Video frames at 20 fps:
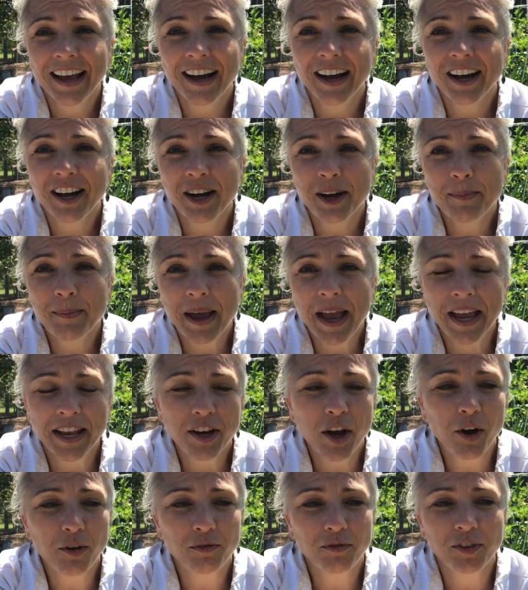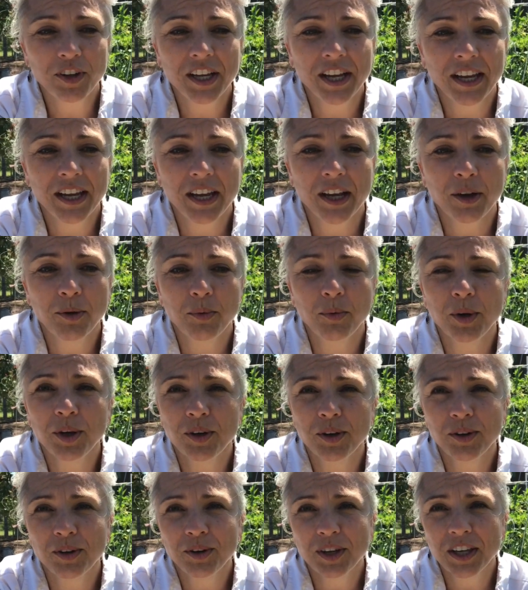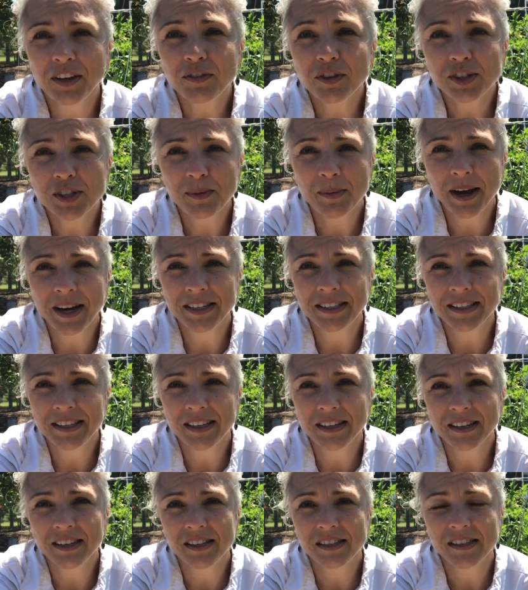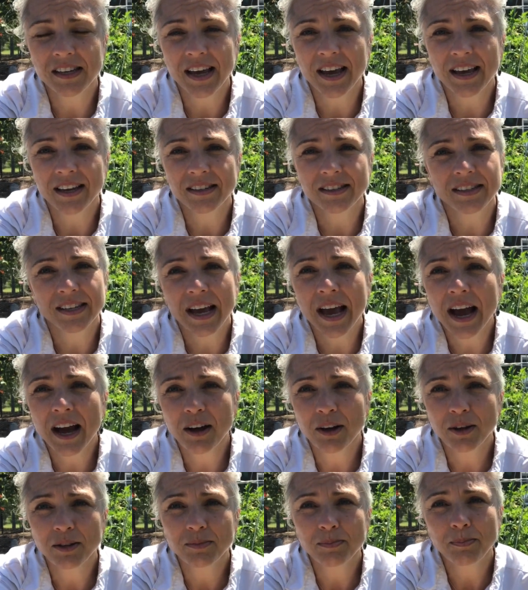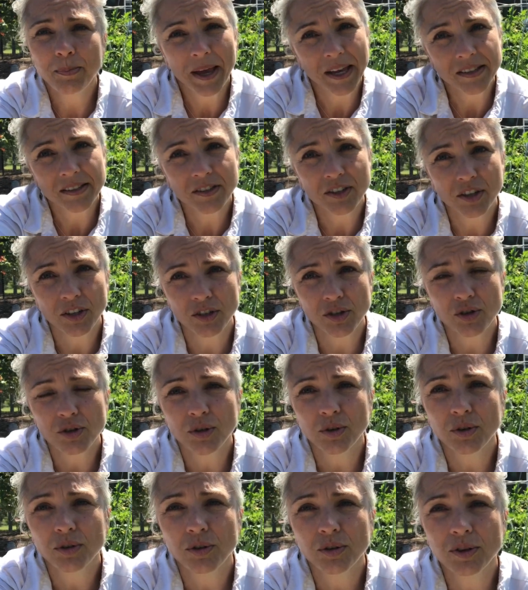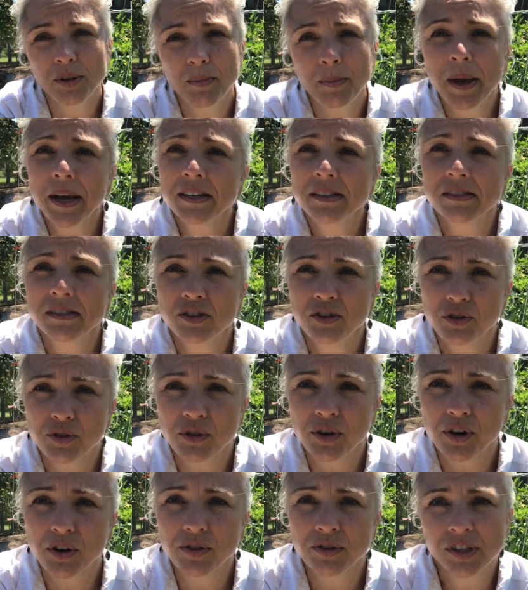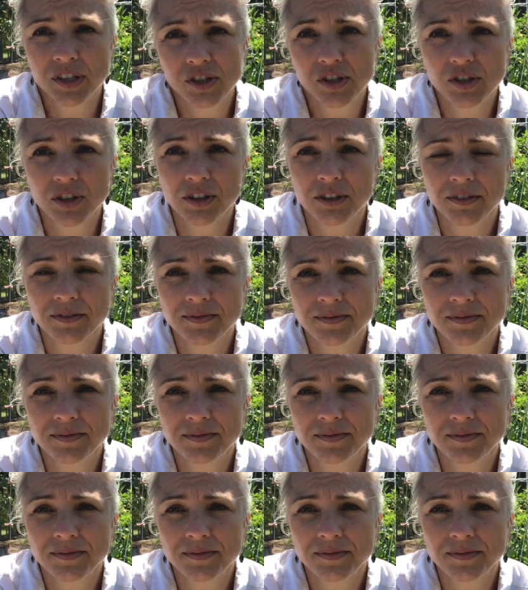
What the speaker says: and hopefully it will give you some ideas as to how best to control the pests in your garden this year.